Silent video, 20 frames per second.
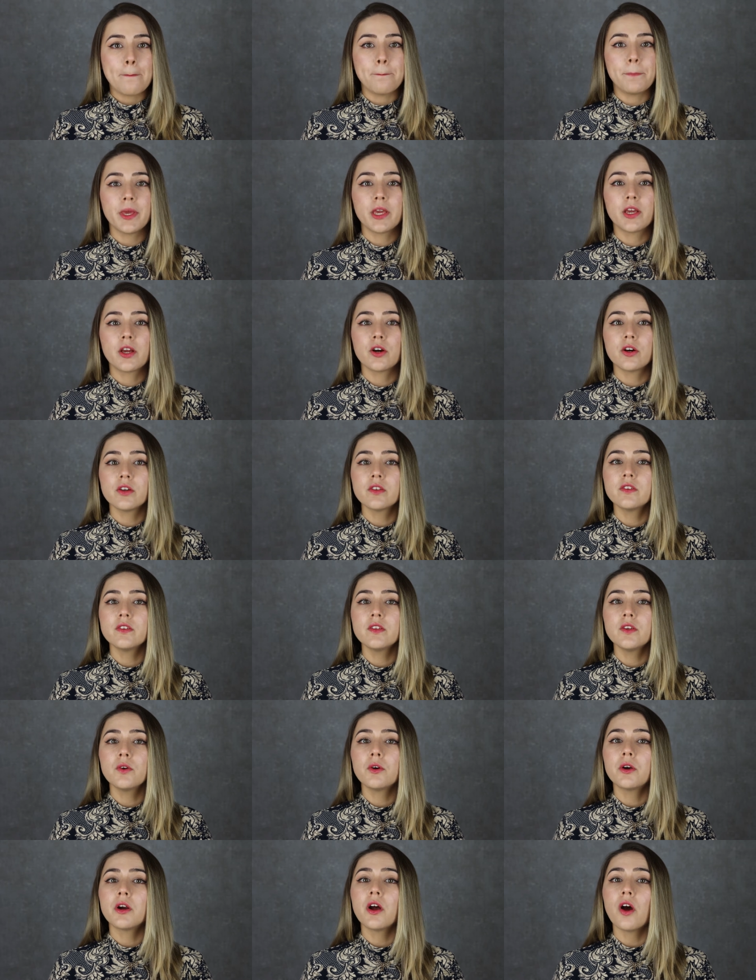because
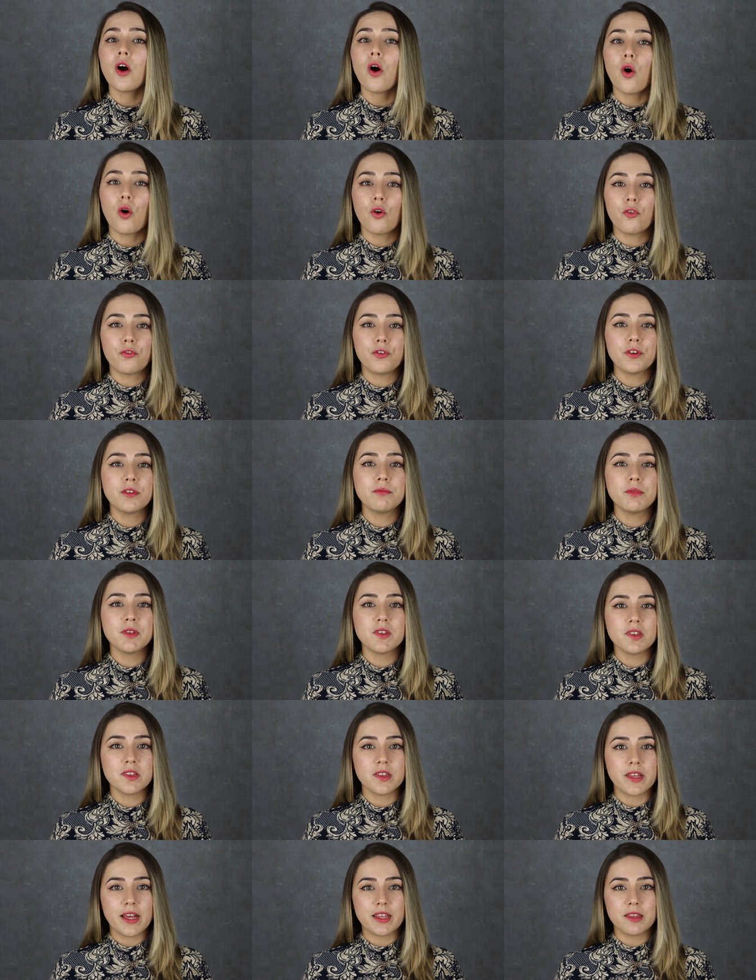you are often
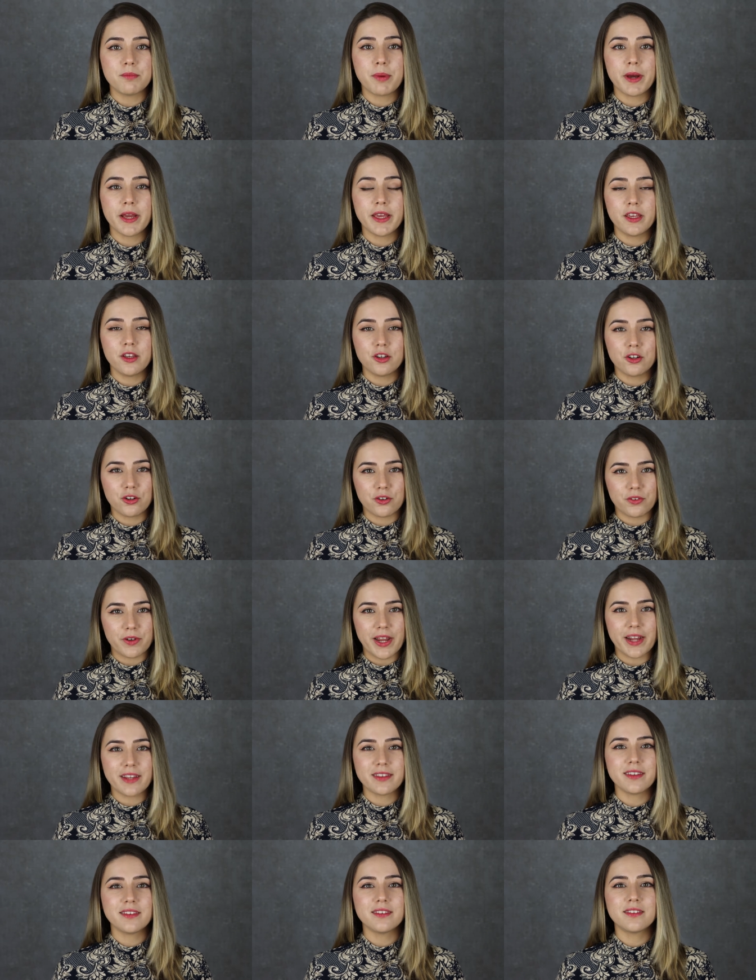misled by
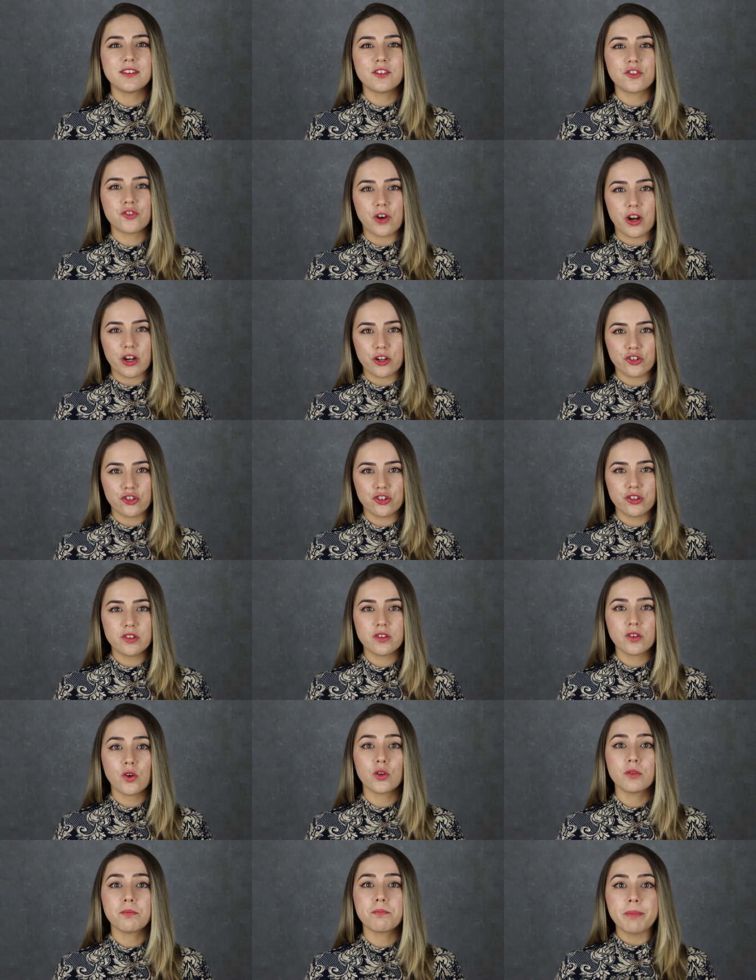incorrect instructions
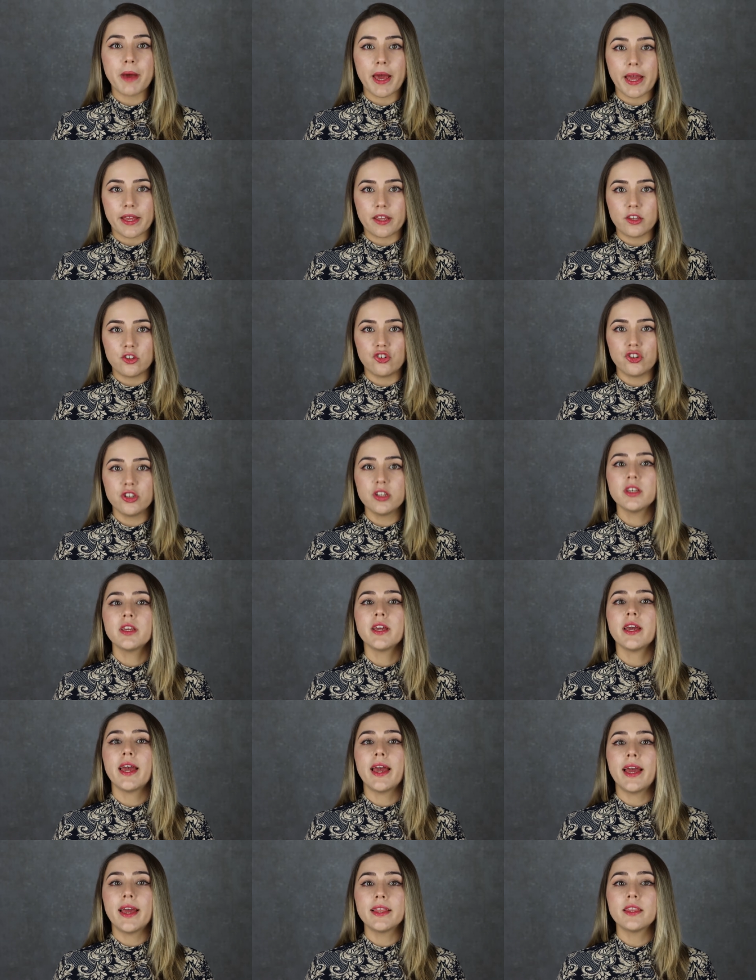on
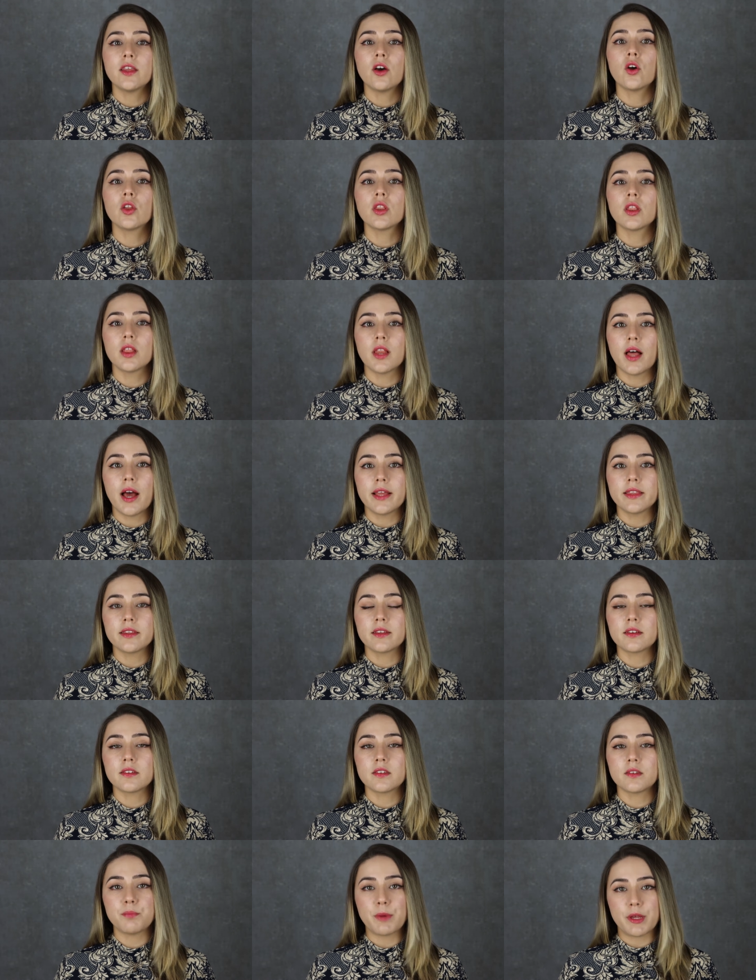packaging and online
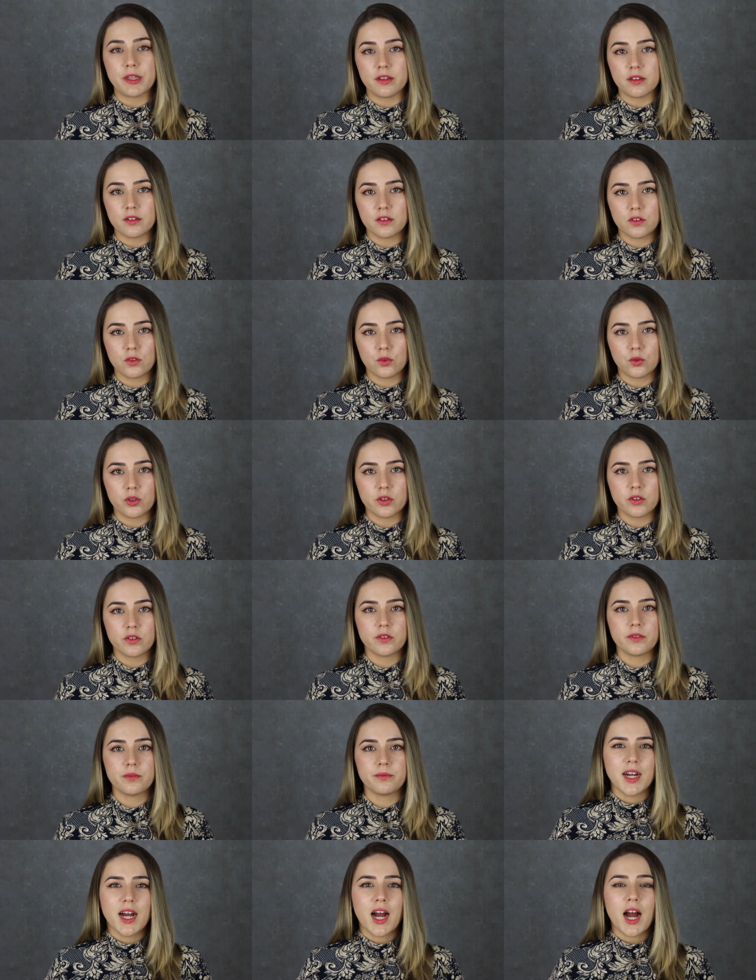cosmetic
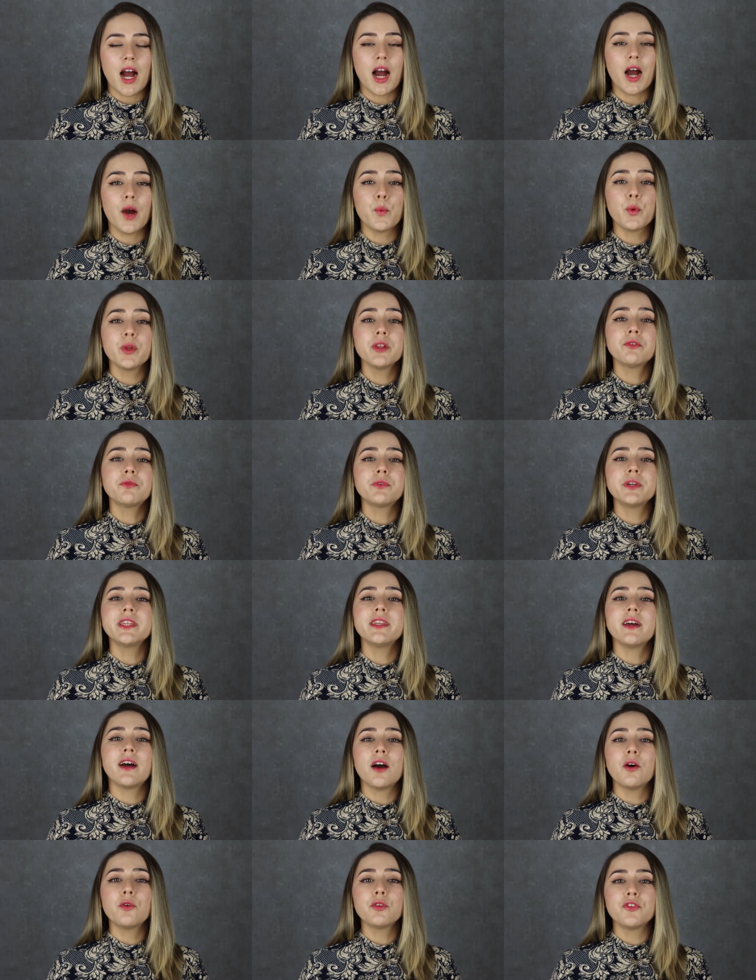stores. I will read
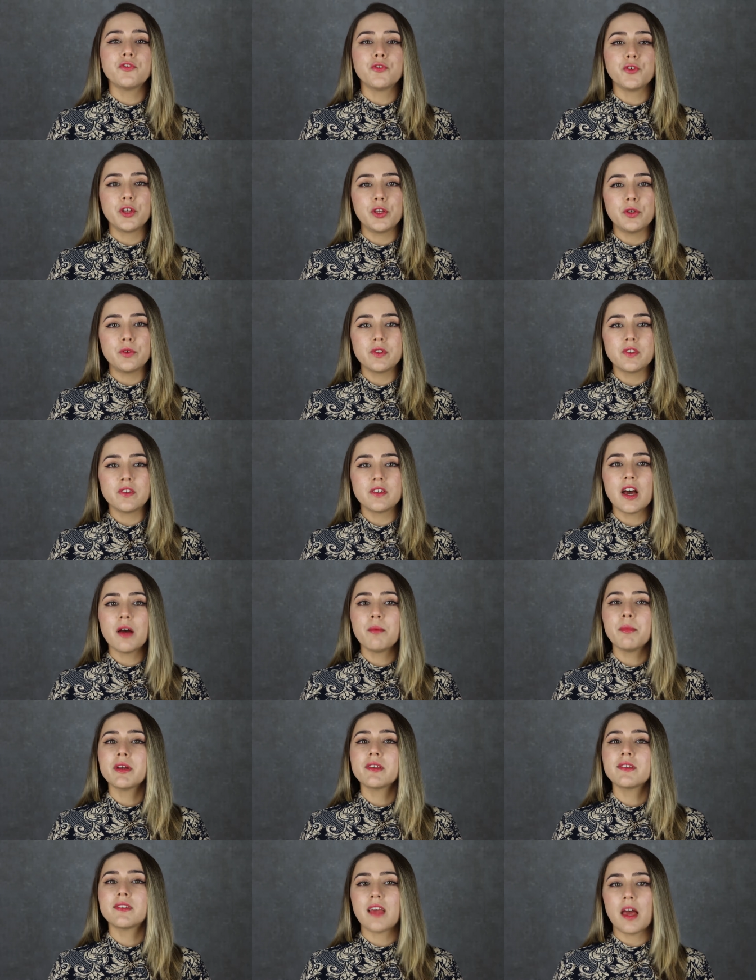out for you
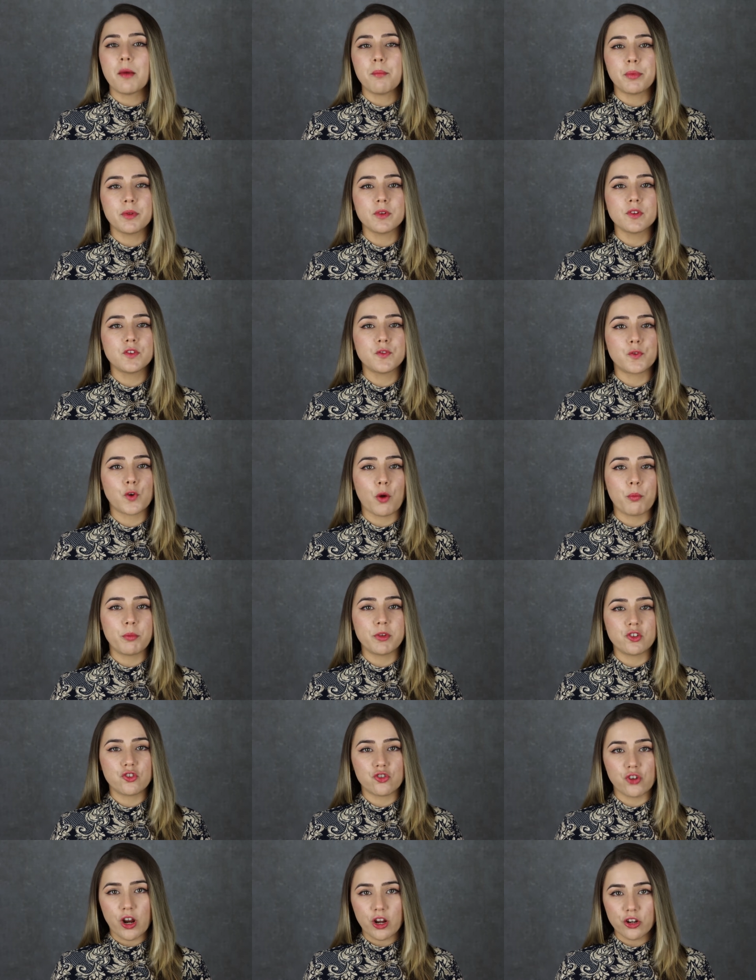some examples from
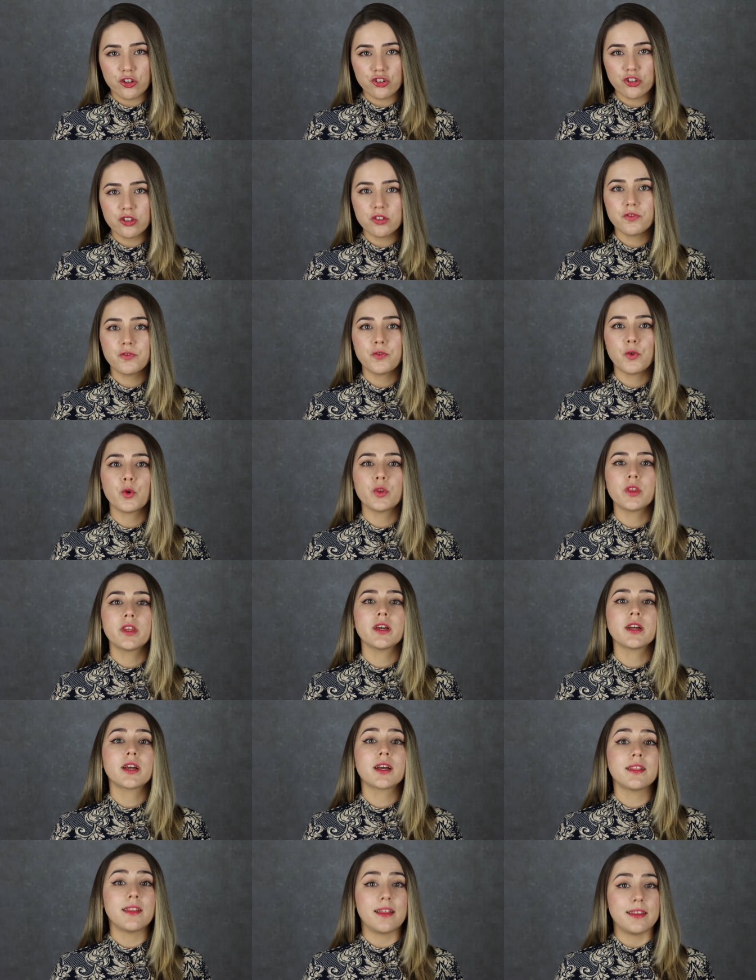instruction for the
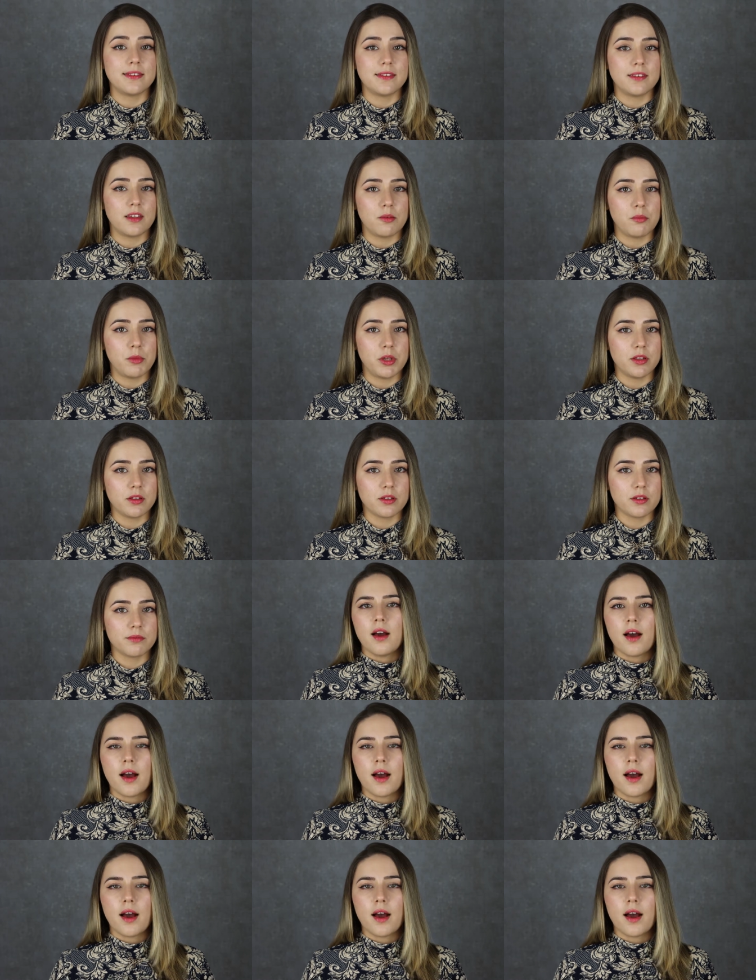cleansing milk.